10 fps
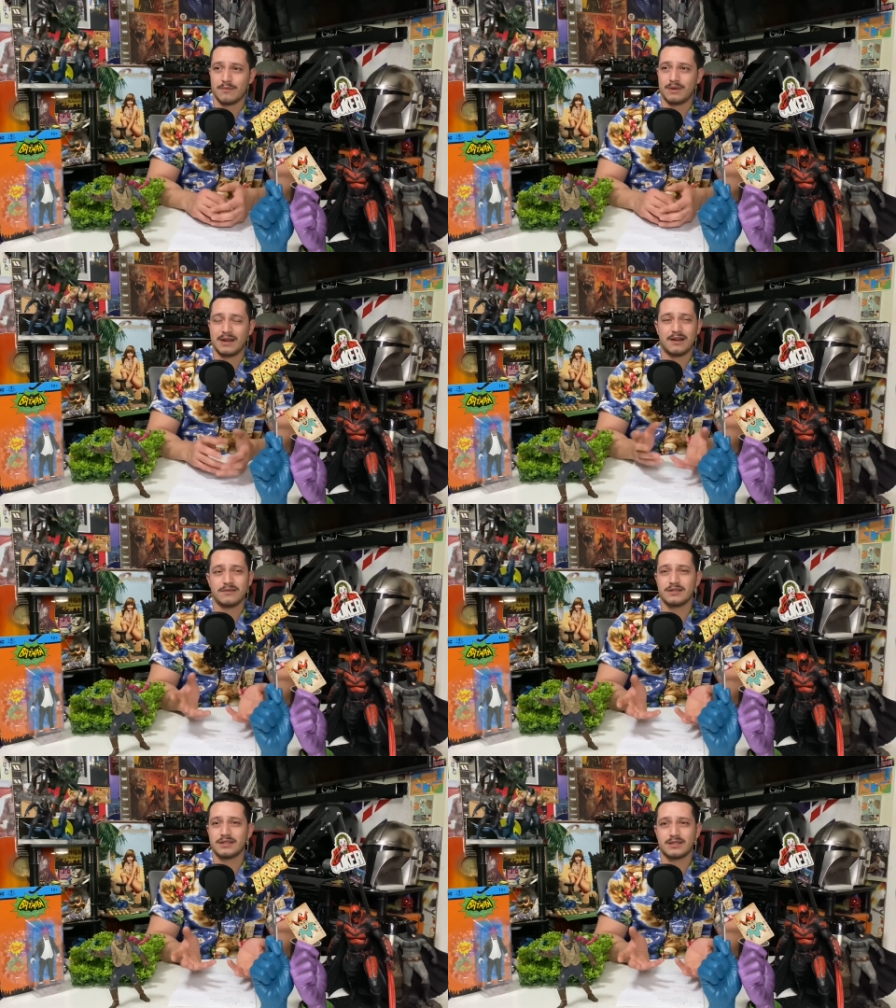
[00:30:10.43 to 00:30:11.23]
But now
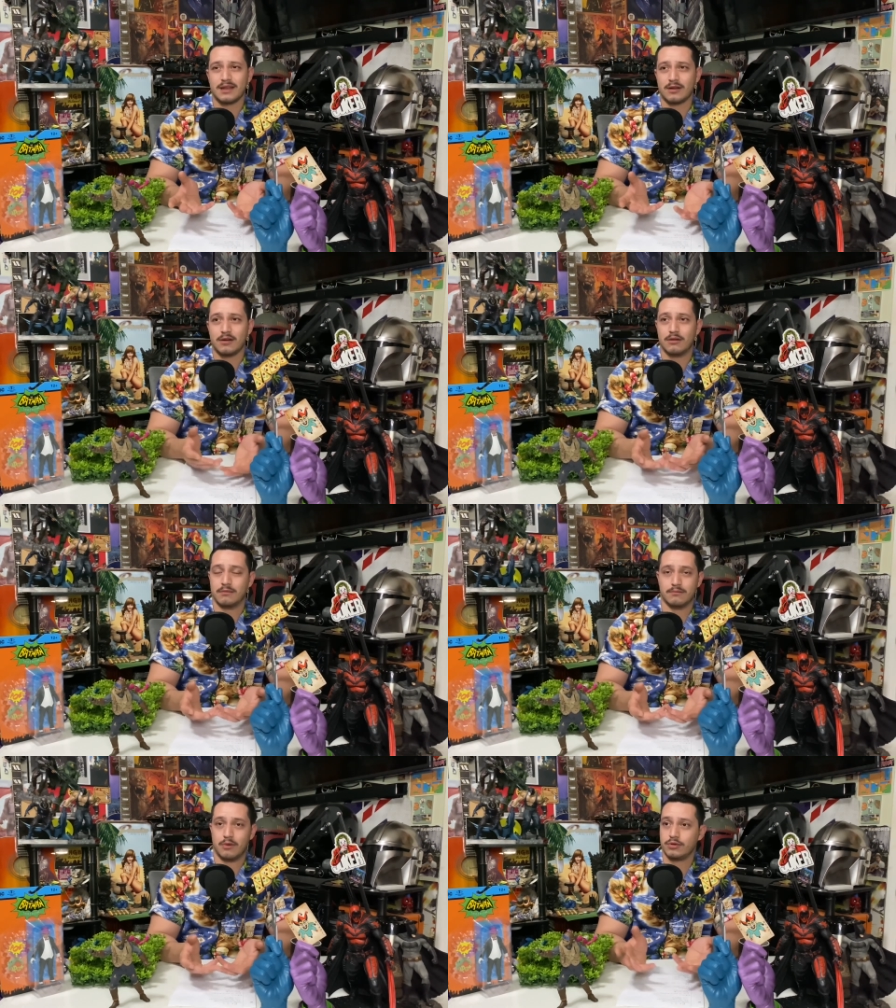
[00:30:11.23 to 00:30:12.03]
they're just like, oh,
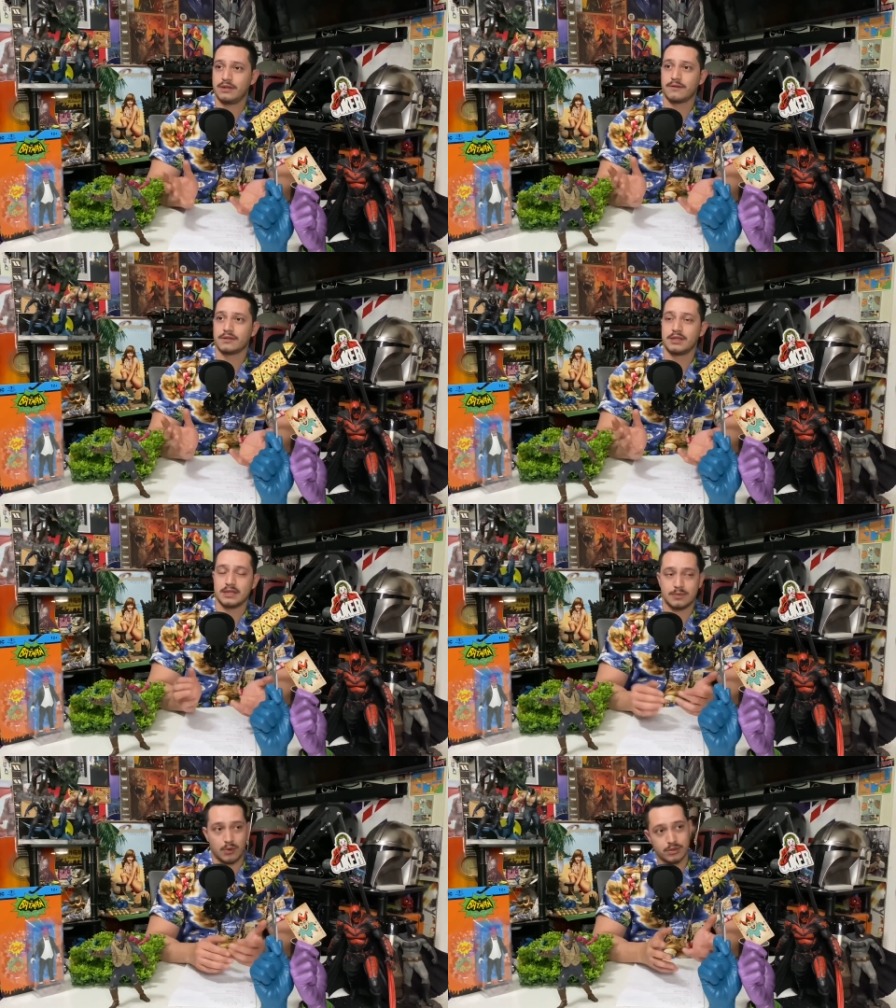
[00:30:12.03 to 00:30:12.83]
multiverse
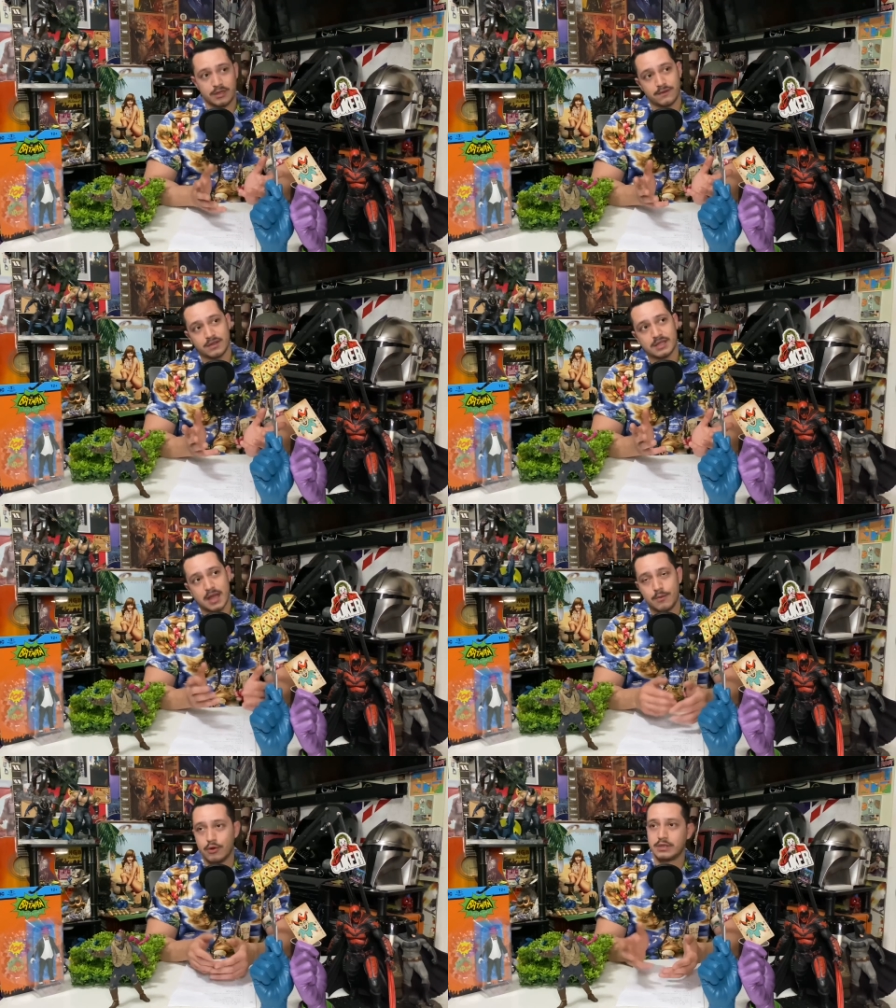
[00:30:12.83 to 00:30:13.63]
is multiverse
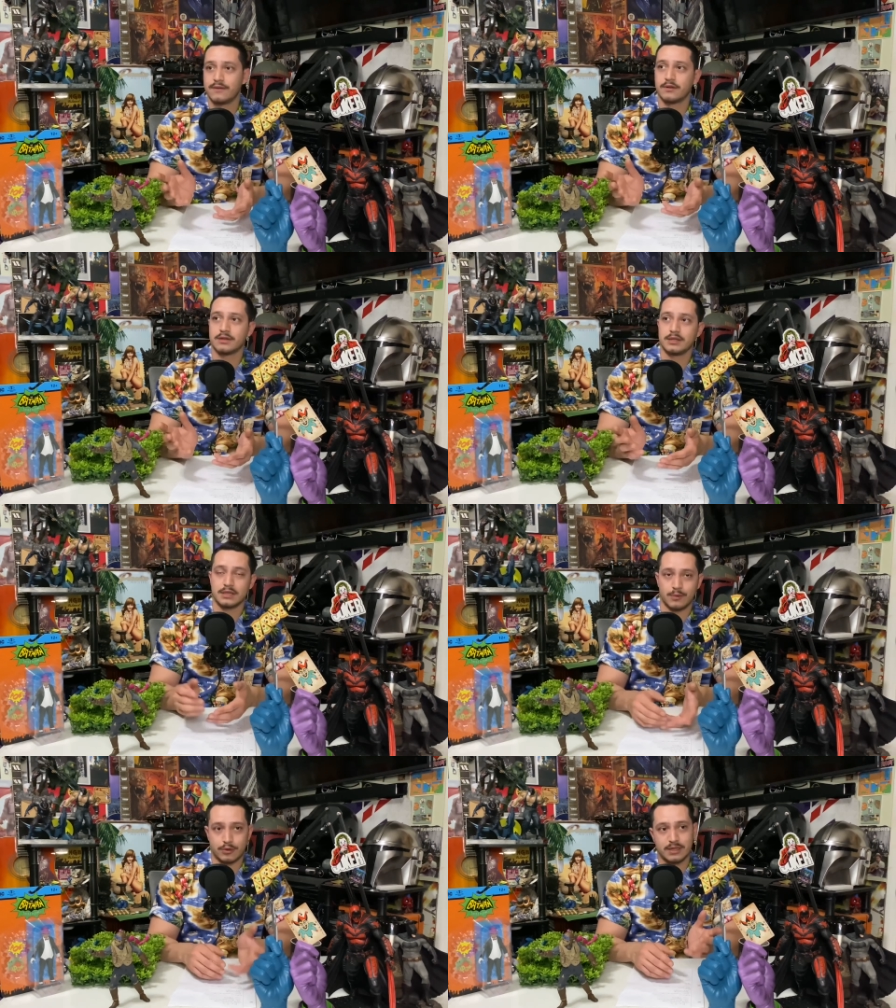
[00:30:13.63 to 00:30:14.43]
that, multiverse
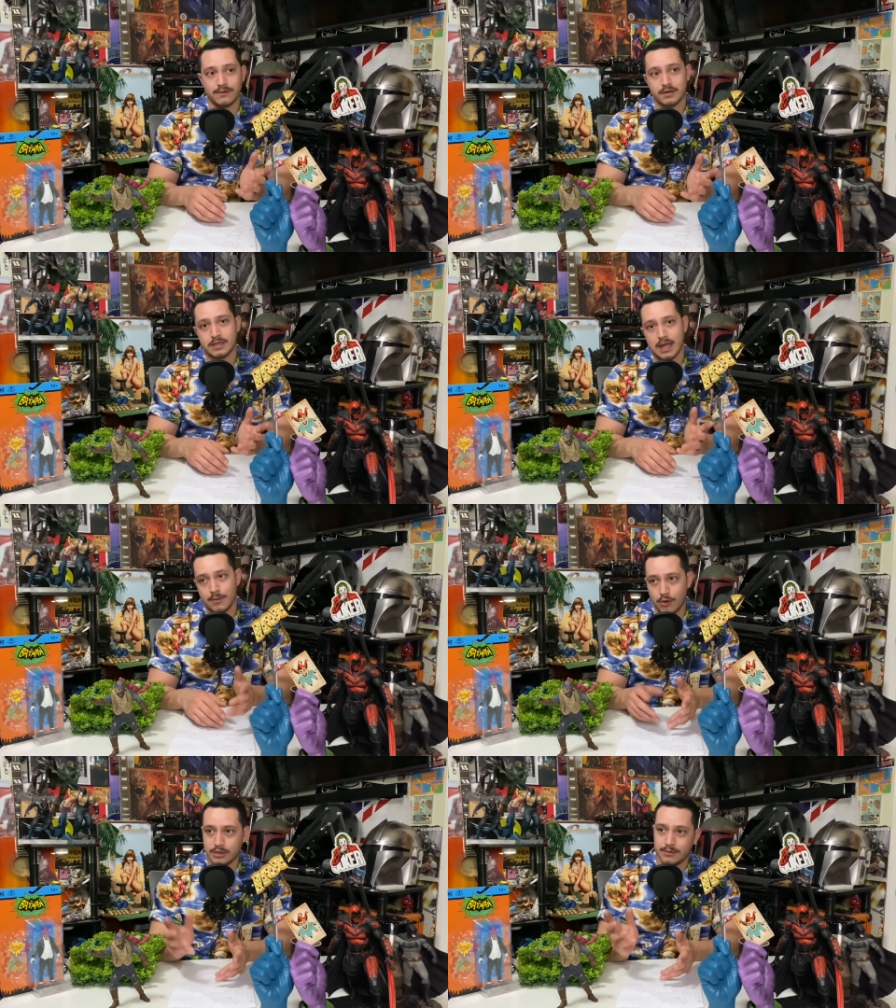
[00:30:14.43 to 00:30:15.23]
is multiverse that,
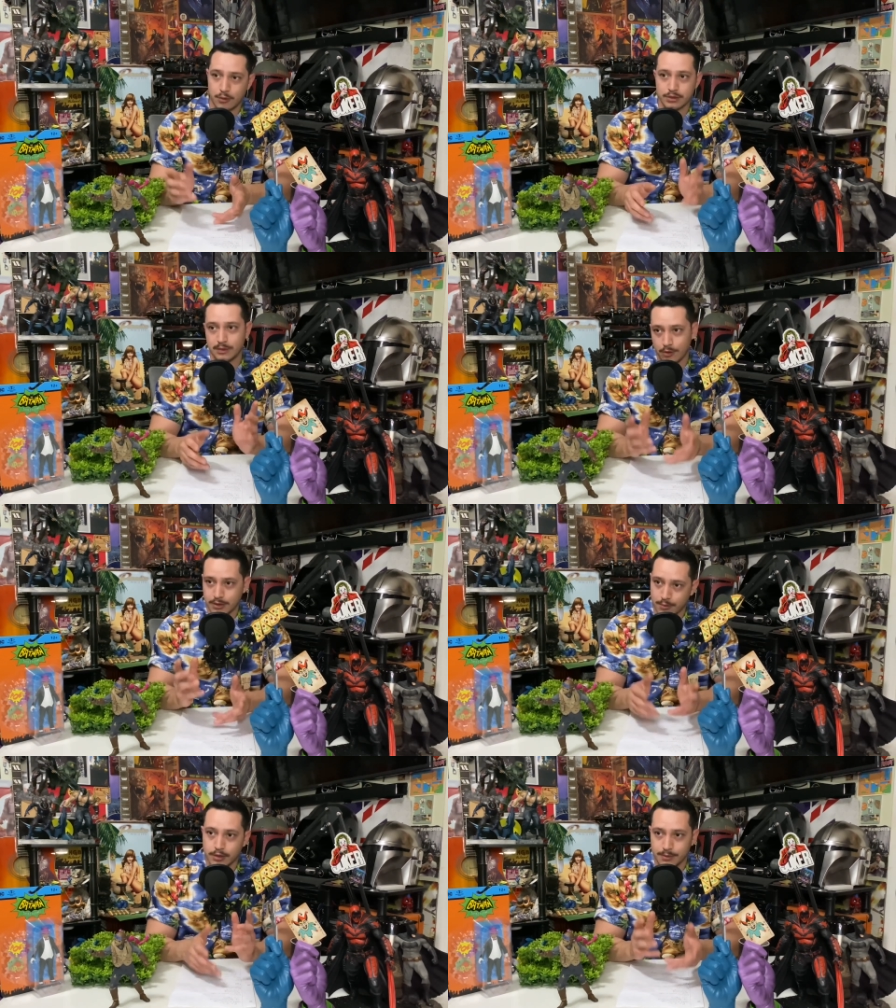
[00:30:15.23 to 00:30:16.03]
multi, multi,
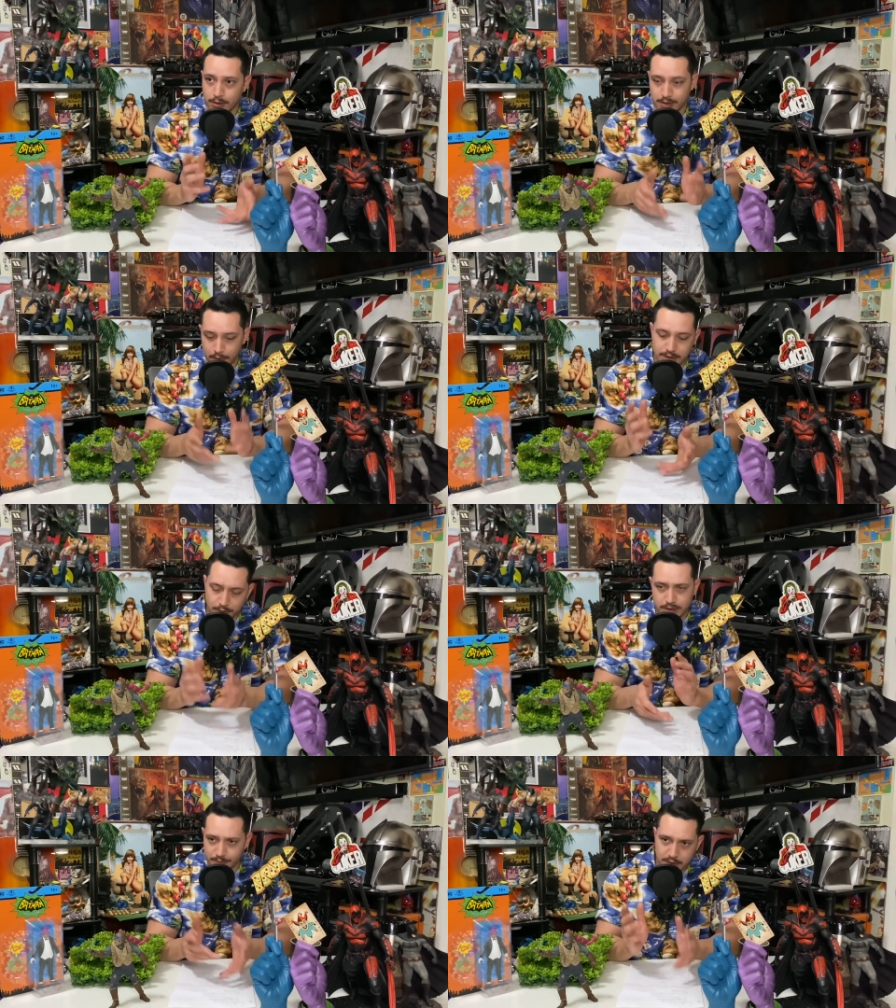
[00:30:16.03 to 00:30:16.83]
multi, multi, multi, multi,
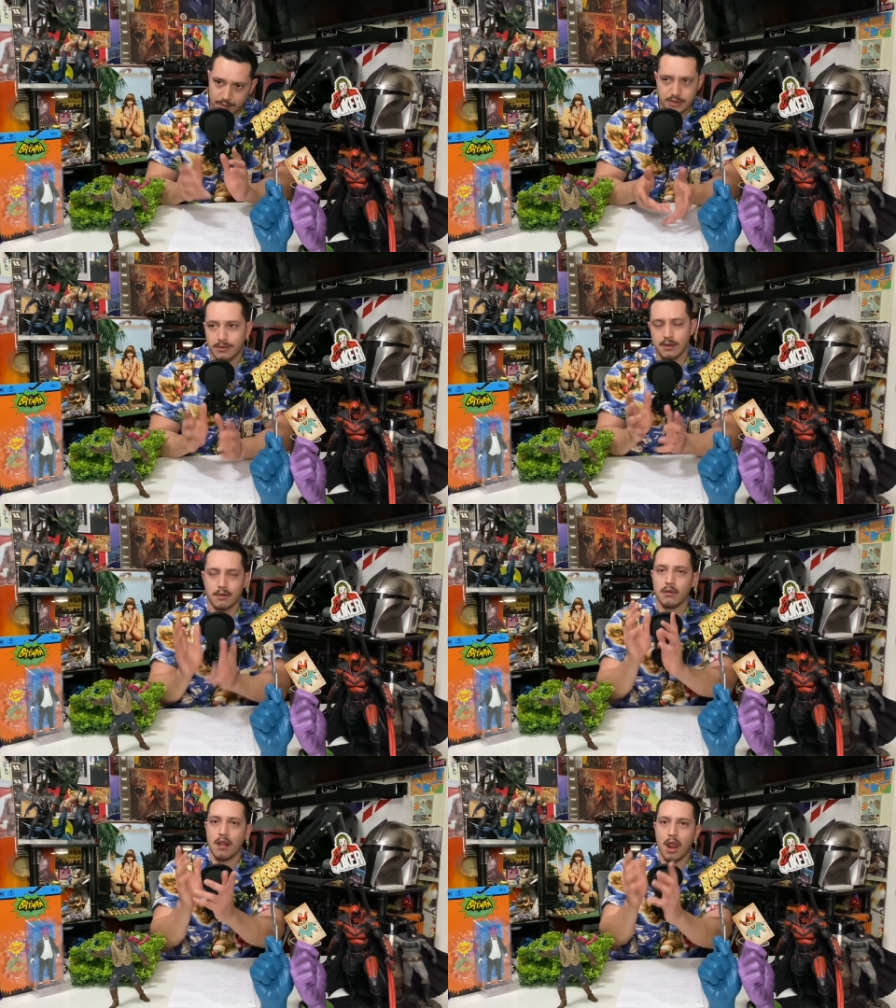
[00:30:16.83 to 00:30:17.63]
multi, multi,
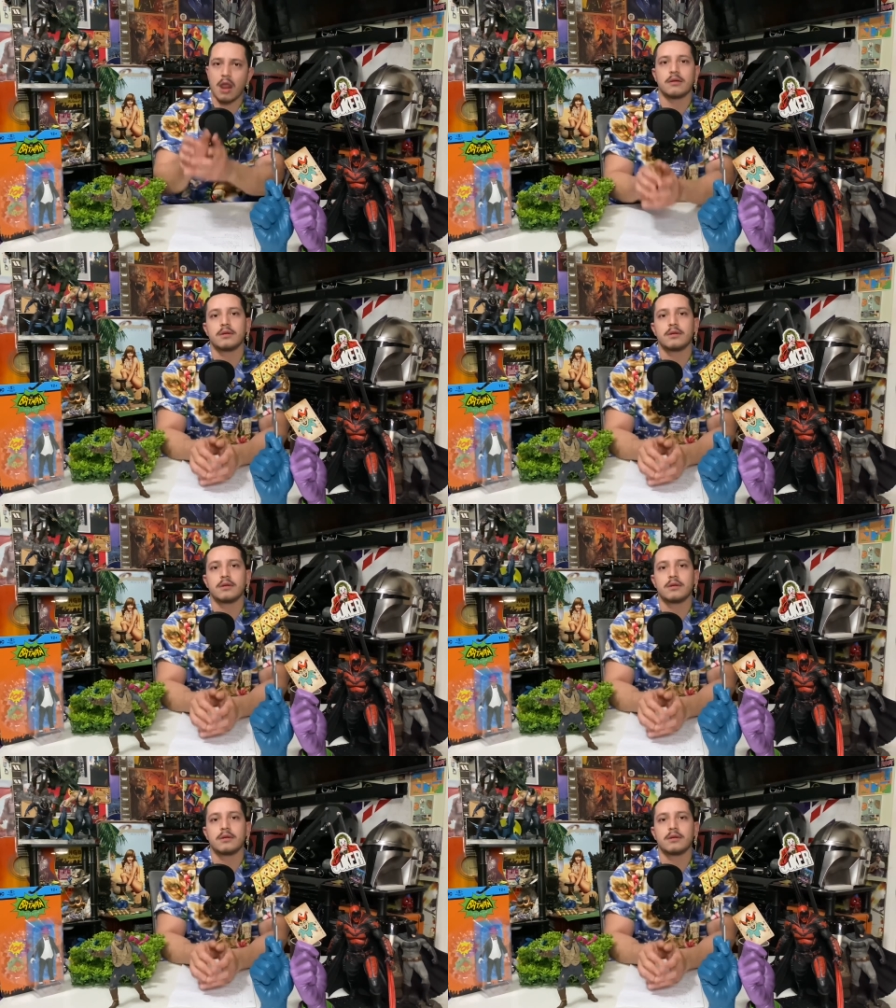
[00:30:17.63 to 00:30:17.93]
multi.